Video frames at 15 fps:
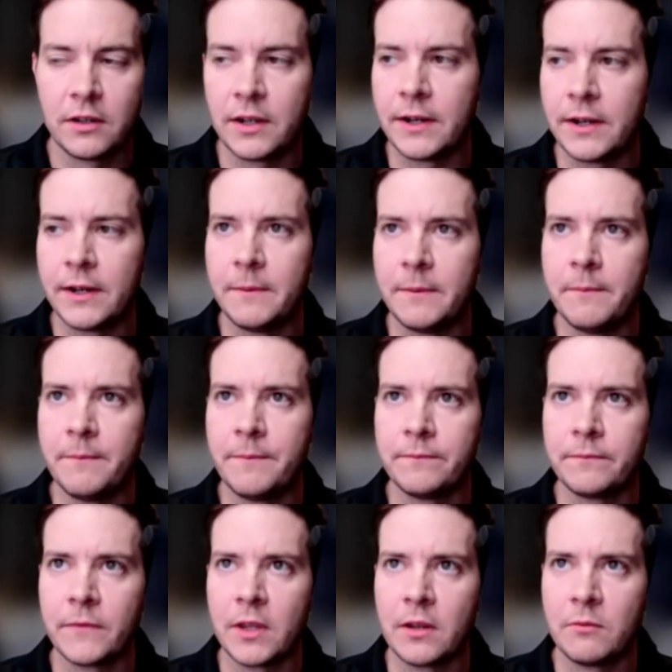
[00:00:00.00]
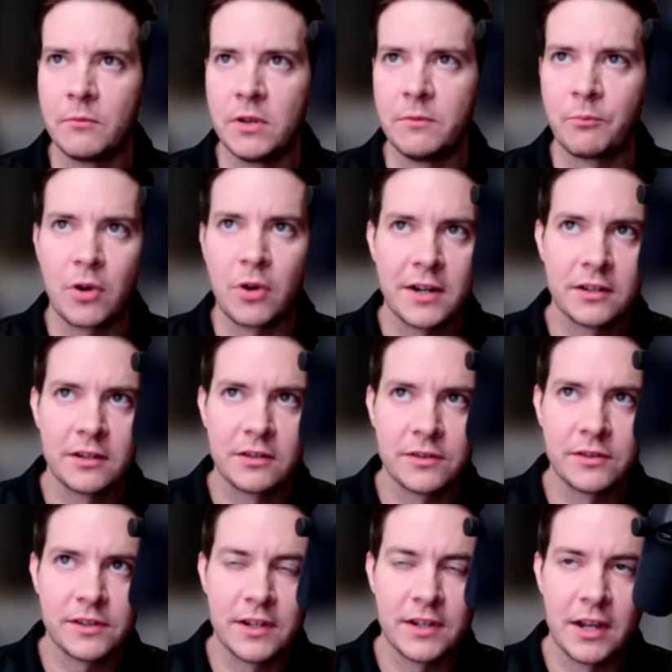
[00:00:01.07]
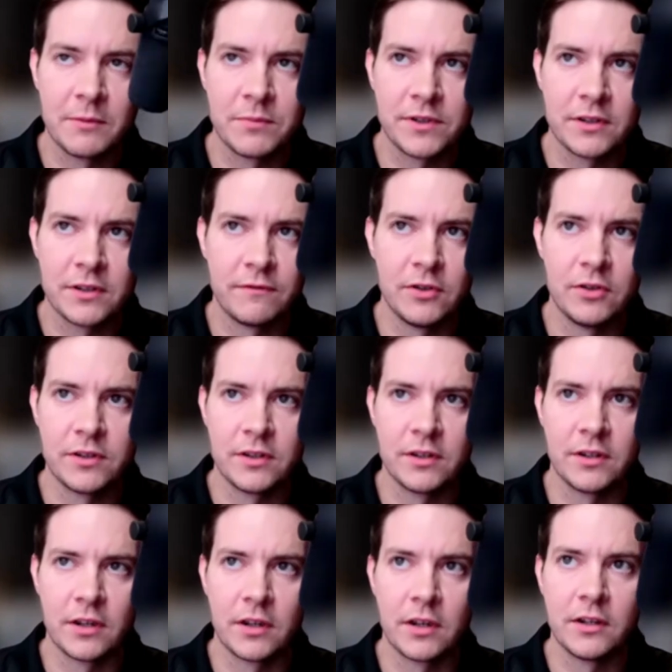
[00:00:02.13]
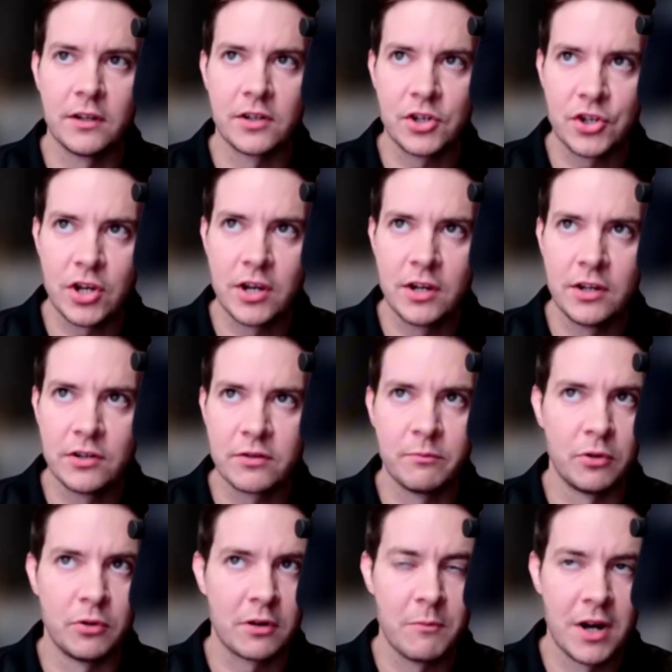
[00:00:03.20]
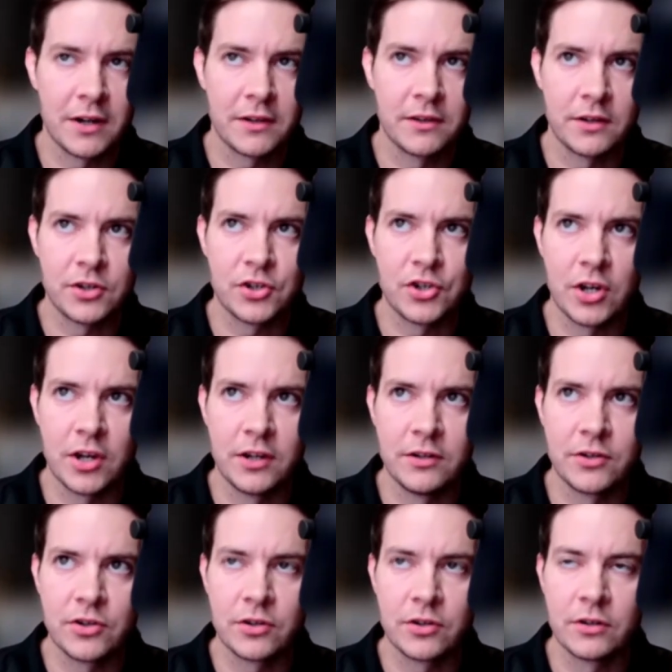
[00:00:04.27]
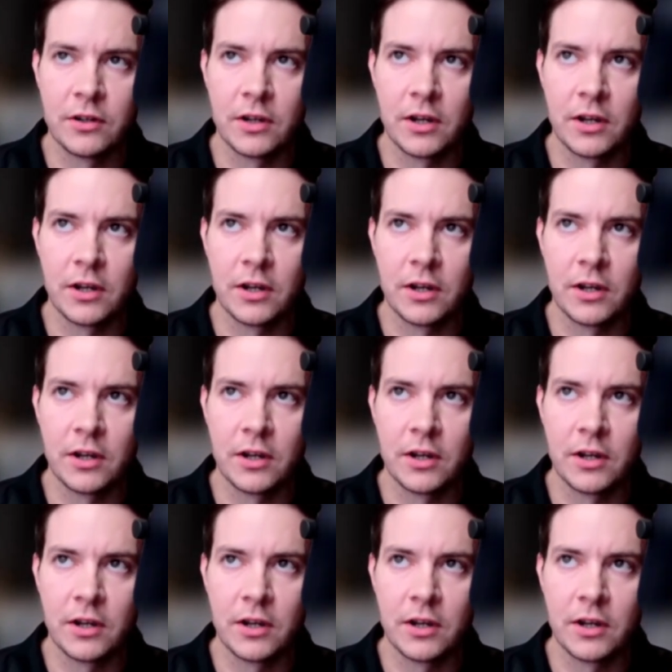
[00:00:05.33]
I mean, practical steps, if you're using an exchange, bookmark the exchange,